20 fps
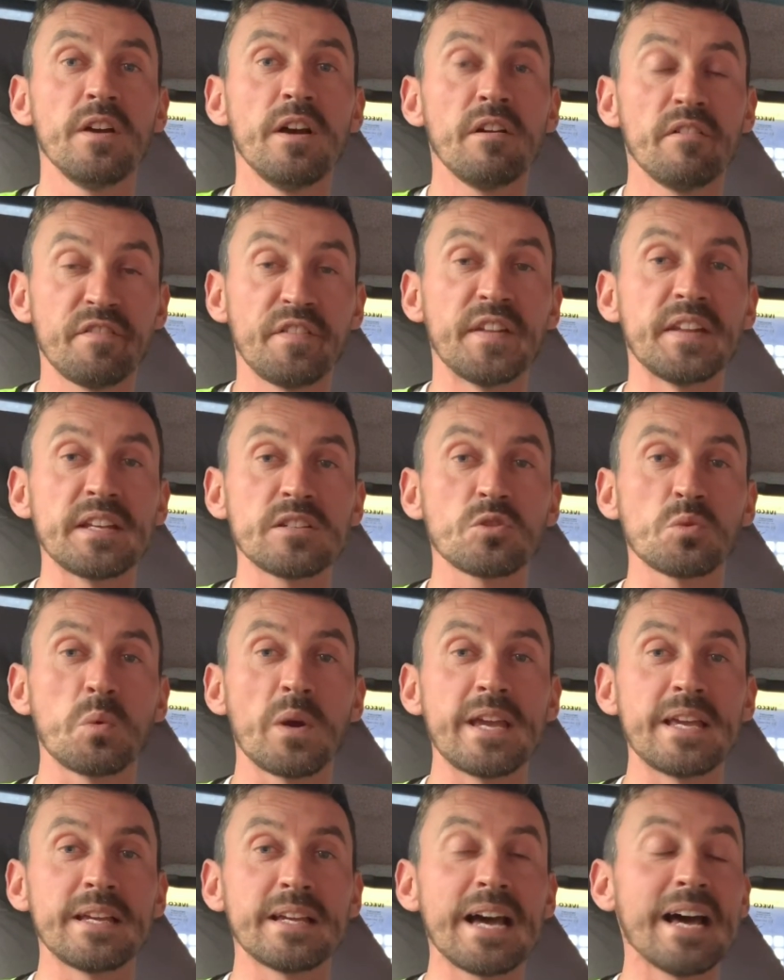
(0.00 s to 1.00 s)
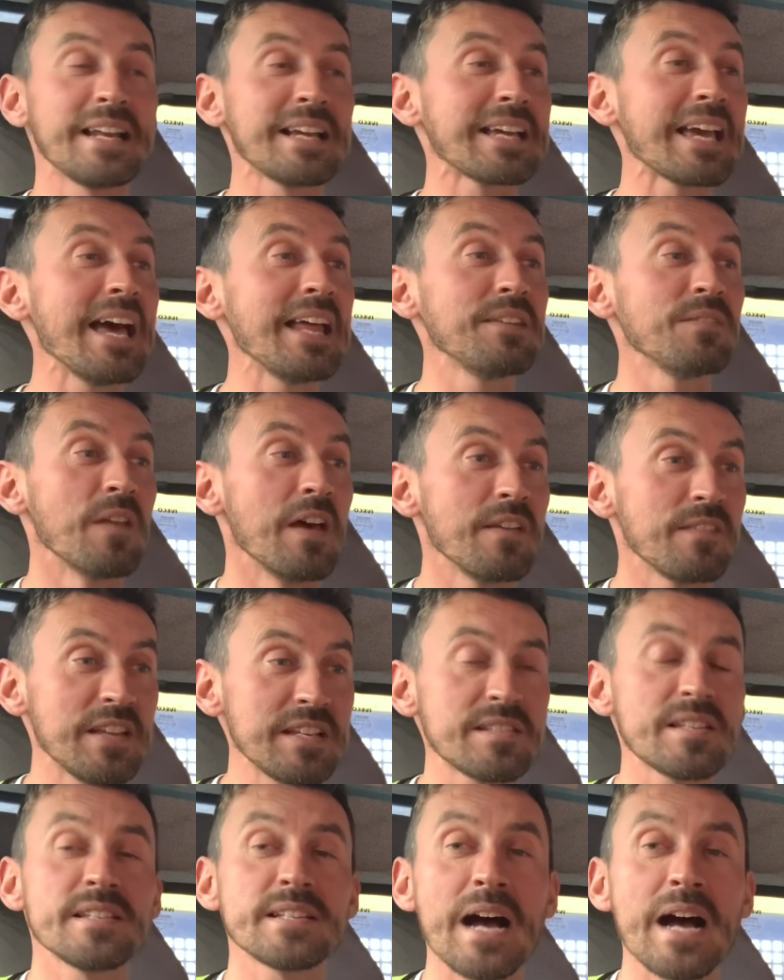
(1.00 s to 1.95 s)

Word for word: for this week. And again, this is a